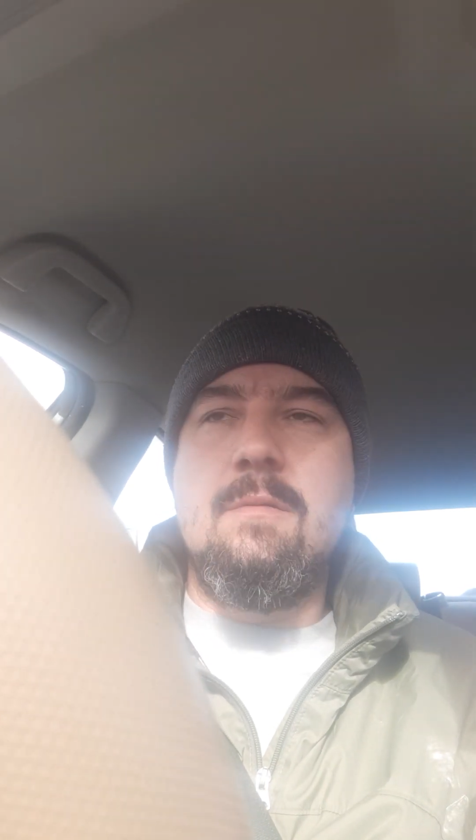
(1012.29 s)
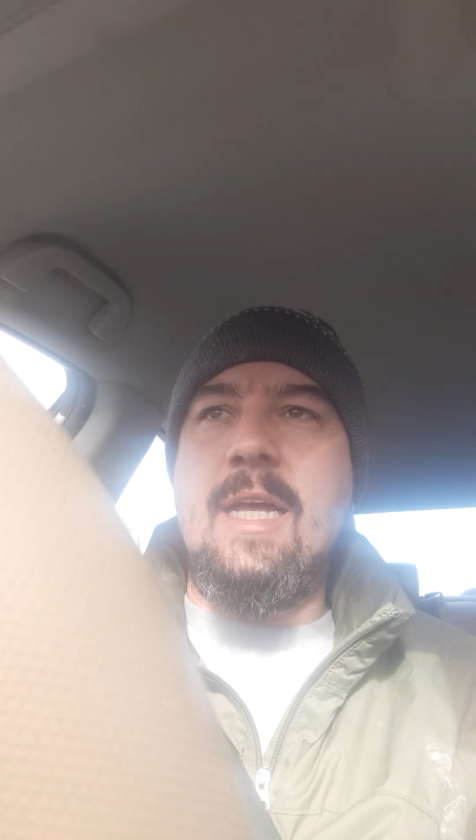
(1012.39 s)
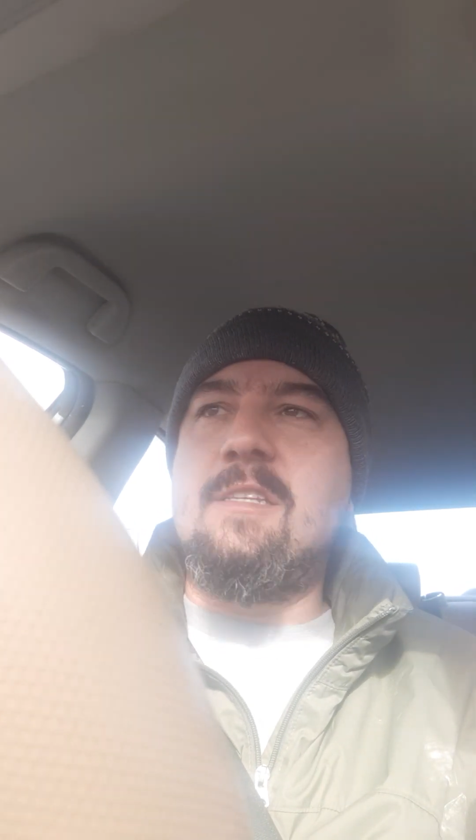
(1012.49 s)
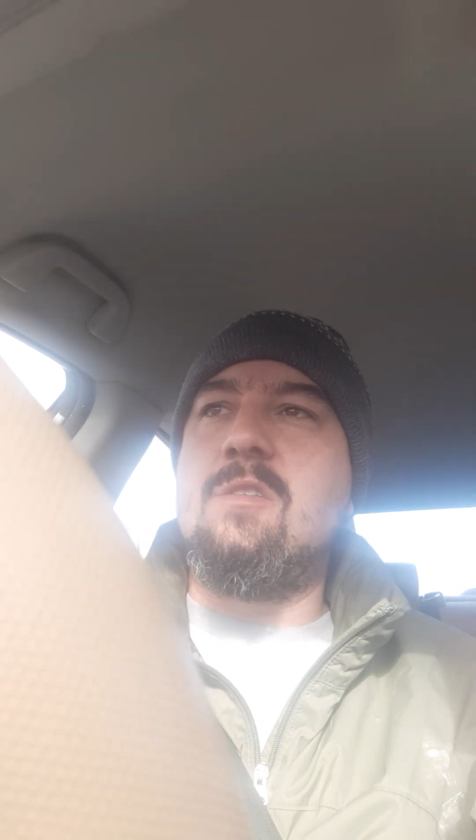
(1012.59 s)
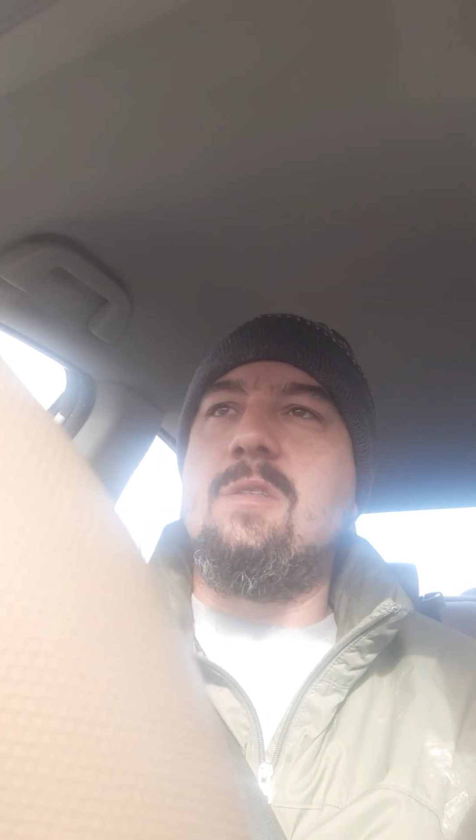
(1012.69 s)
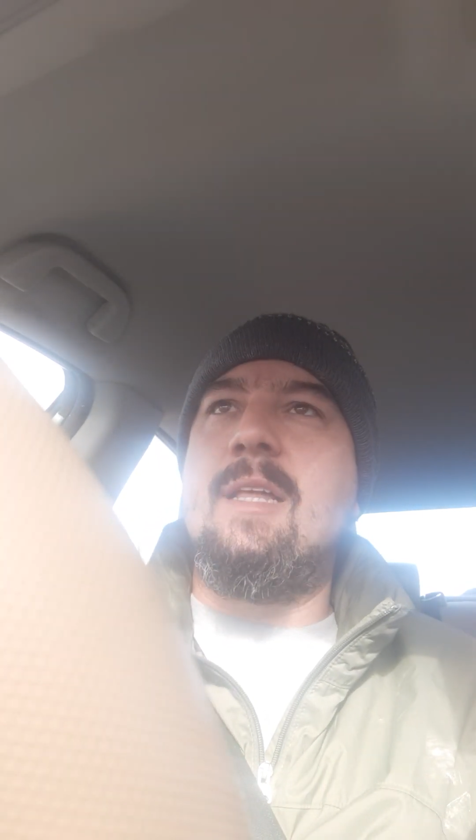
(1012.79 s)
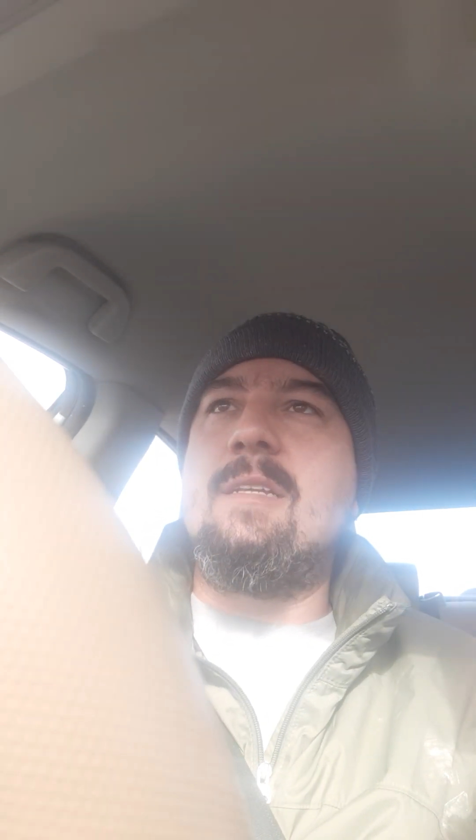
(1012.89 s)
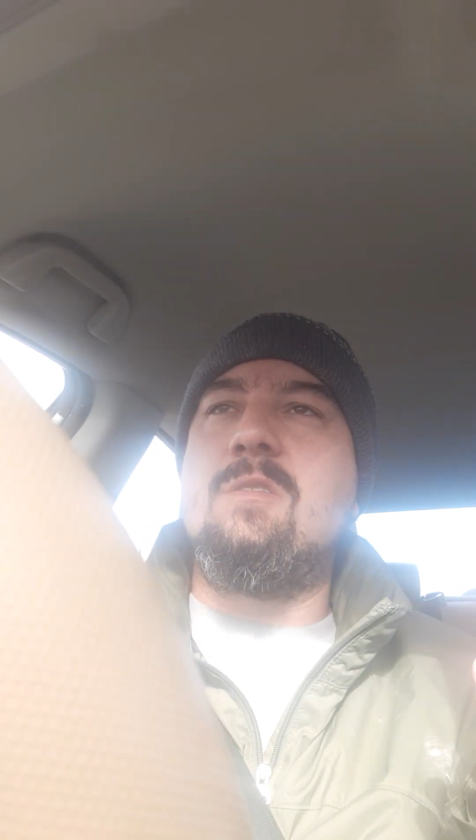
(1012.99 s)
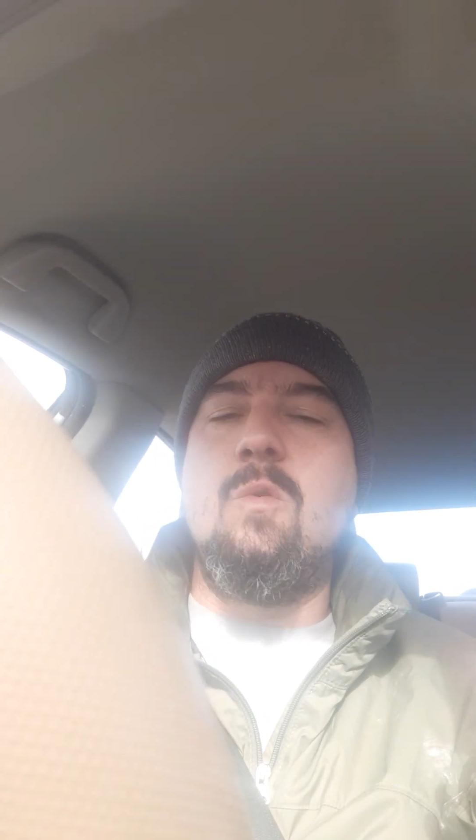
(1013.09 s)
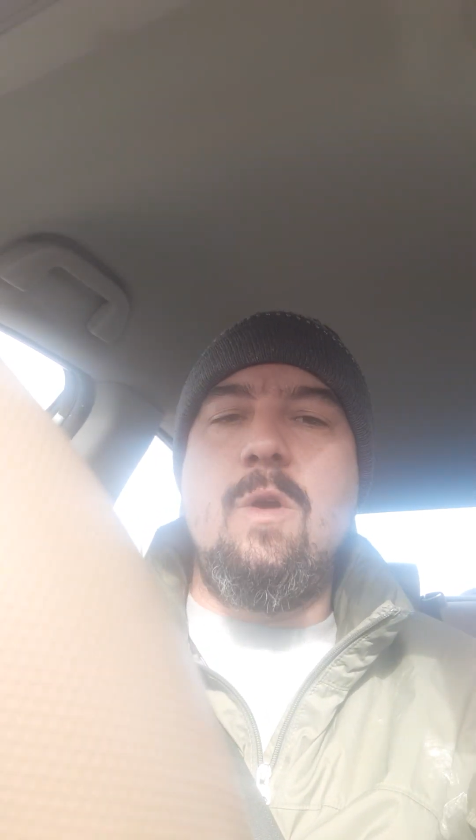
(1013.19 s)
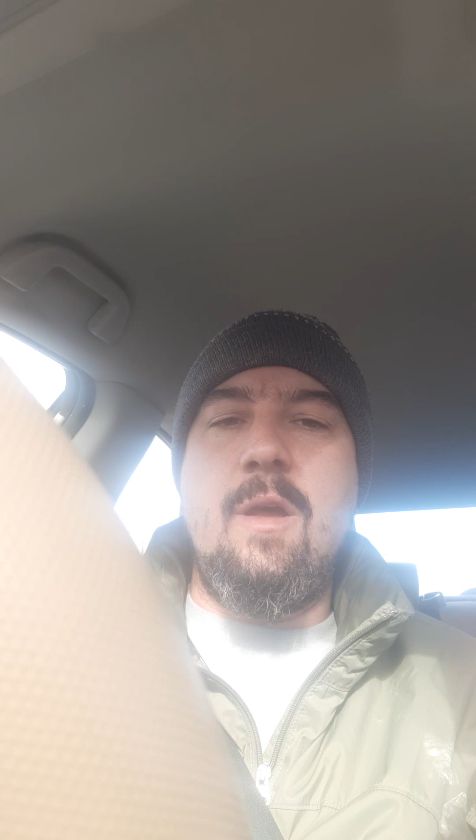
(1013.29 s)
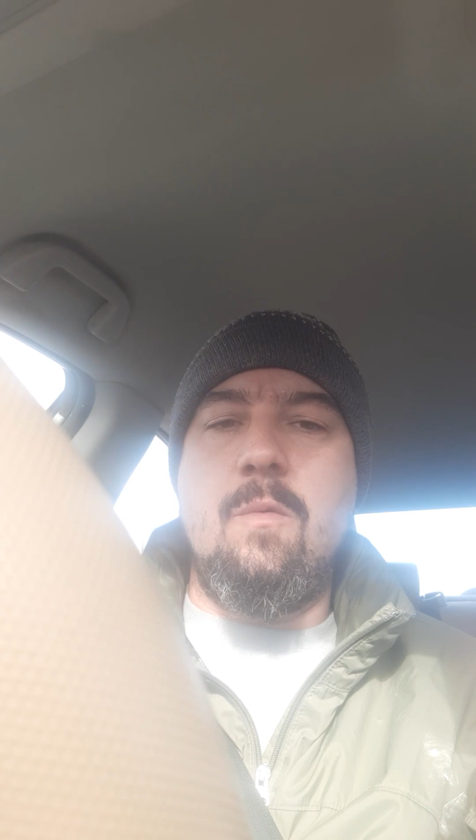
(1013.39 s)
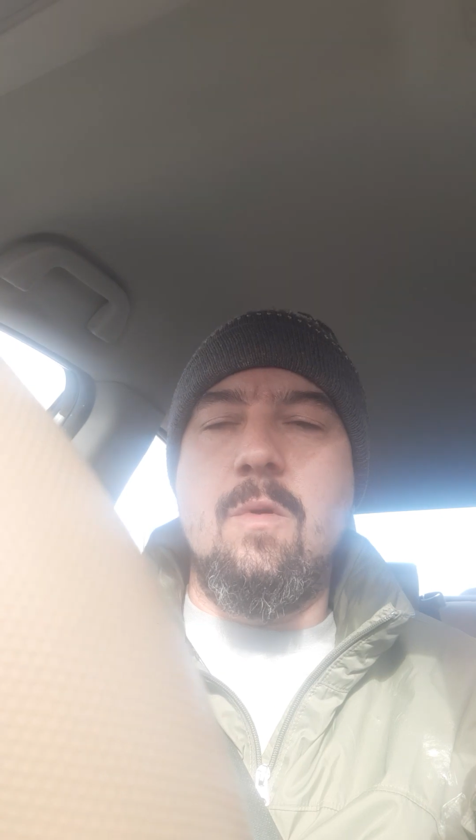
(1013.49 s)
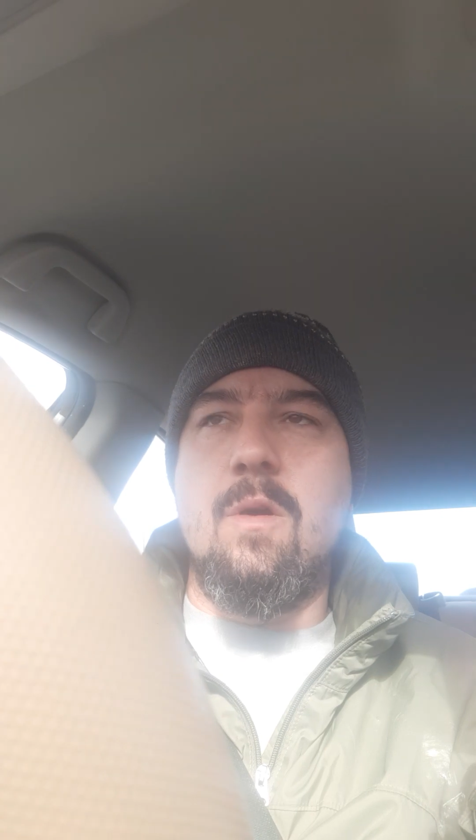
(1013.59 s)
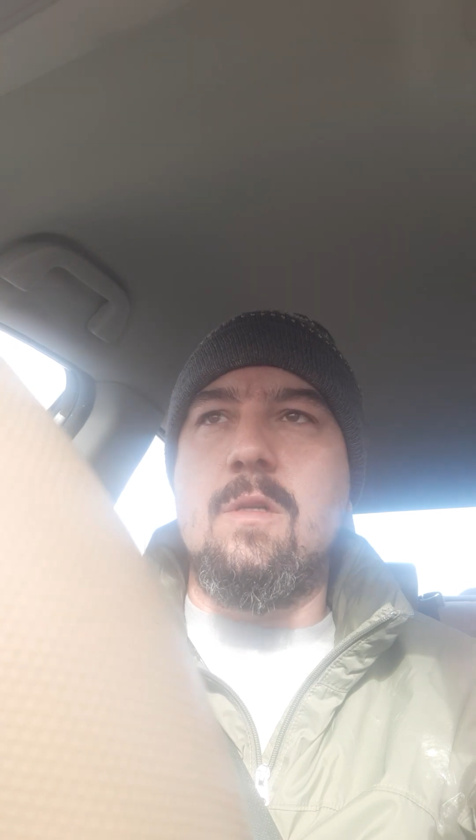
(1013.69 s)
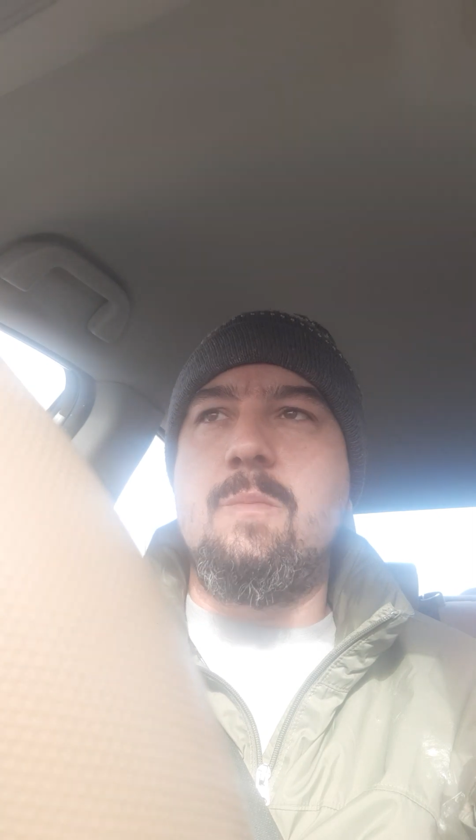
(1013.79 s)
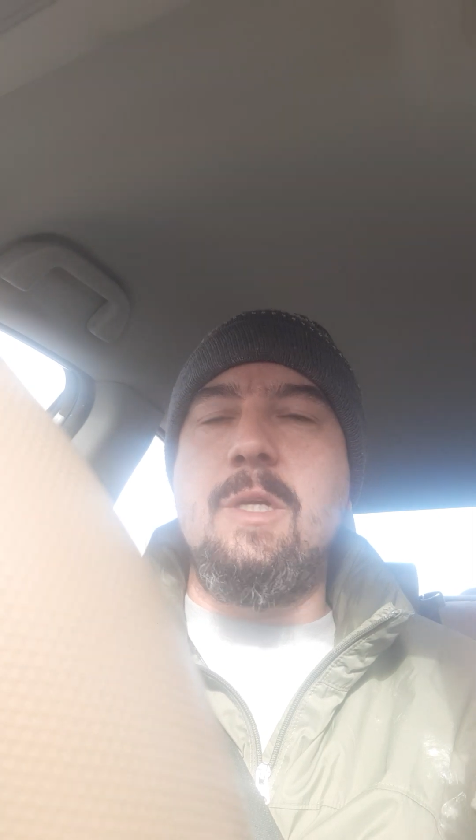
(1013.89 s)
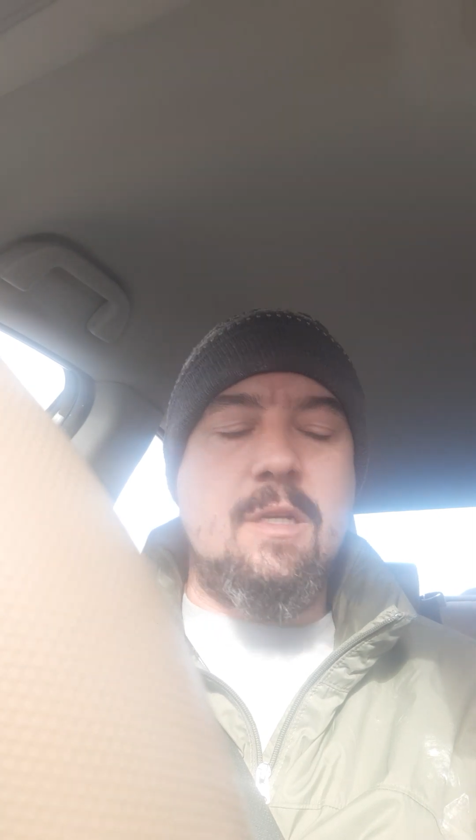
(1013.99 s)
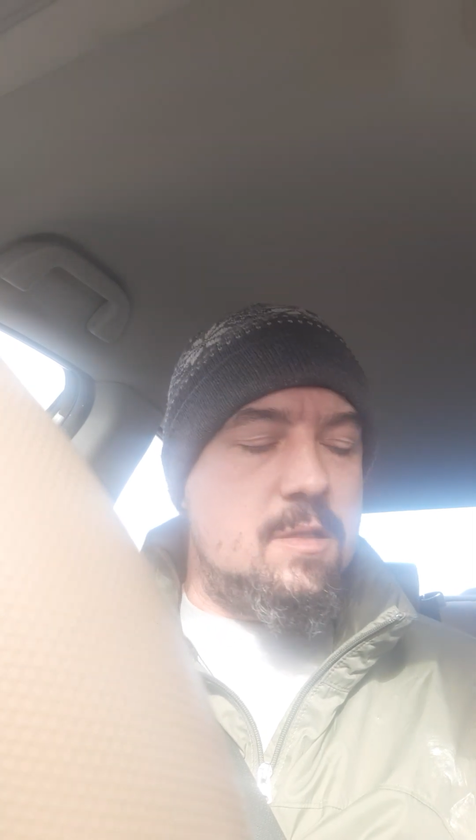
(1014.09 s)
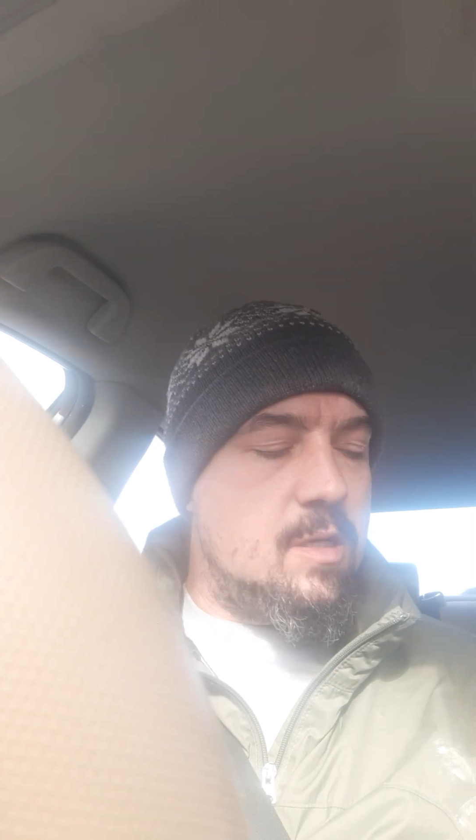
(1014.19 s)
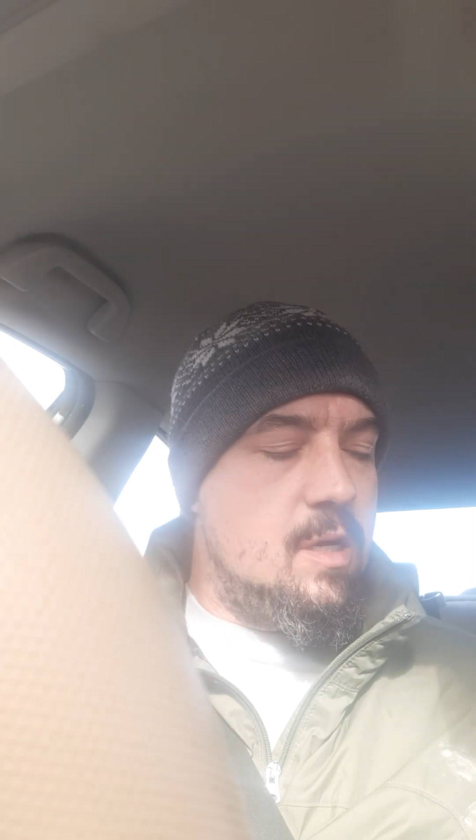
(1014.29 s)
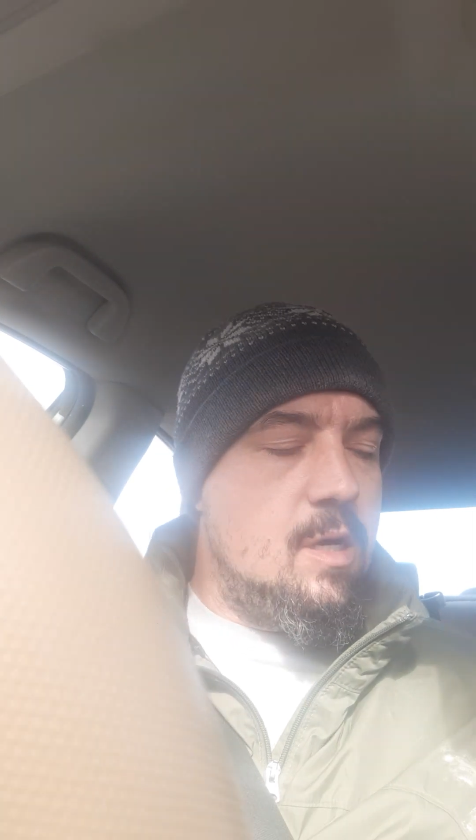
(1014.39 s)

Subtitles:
That's the way it works, because